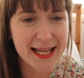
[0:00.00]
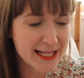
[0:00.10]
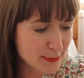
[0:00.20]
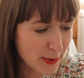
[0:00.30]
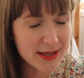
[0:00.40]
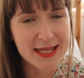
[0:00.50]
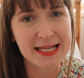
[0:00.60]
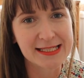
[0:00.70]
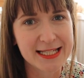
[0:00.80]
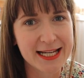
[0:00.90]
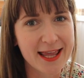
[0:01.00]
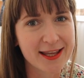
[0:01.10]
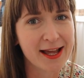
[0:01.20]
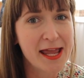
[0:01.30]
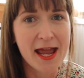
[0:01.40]
Let's put these
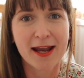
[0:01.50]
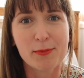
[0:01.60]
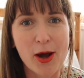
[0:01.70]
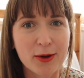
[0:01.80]
together, and I'm